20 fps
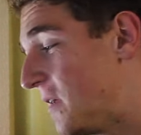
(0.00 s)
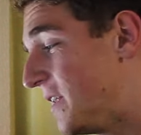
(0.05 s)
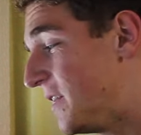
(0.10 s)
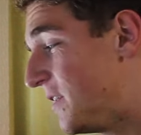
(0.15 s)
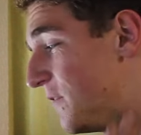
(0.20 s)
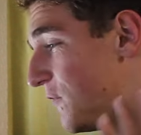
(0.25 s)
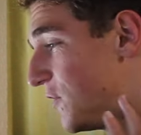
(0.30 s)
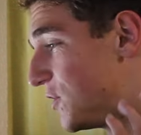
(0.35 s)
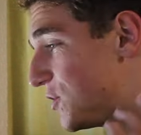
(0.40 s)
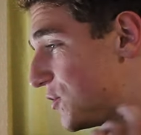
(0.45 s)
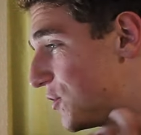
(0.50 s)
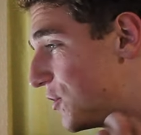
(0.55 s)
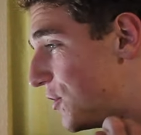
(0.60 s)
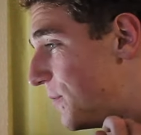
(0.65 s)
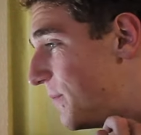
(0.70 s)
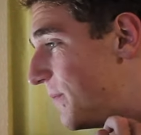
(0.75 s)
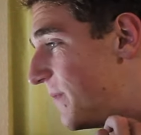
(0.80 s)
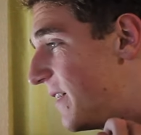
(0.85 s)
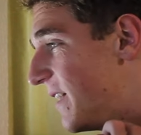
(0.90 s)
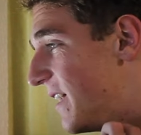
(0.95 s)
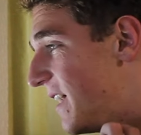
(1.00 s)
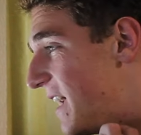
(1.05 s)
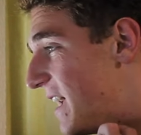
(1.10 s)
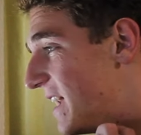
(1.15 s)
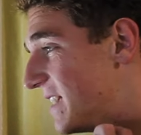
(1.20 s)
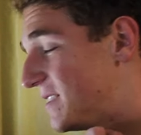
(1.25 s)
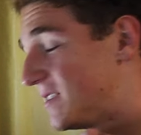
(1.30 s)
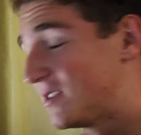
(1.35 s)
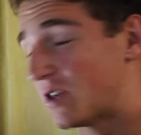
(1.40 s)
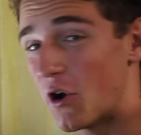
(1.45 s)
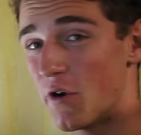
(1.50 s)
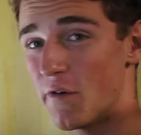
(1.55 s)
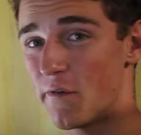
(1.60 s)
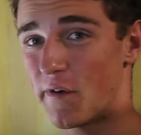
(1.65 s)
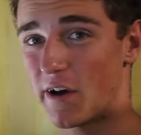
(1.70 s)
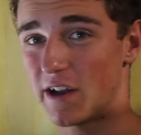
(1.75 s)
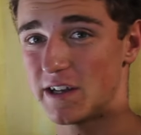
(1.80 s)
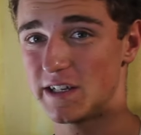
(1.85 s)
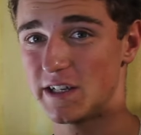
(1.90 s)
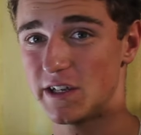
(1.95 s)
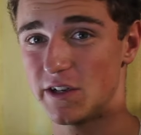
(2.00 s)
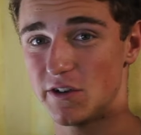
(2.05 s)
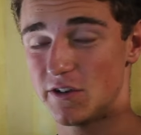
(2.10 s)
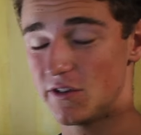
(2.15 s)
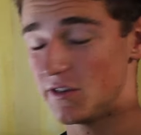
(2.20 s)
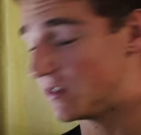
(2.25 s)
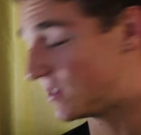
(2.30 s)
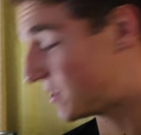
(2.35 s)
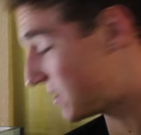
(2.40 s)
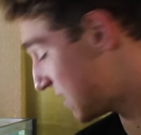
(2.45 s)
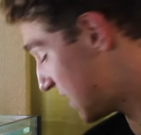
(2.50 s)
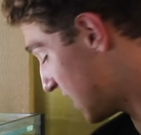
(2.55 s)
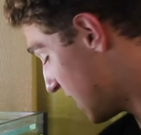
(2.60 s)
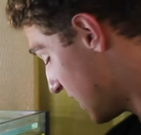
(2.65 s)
in the fish room. So fun to use,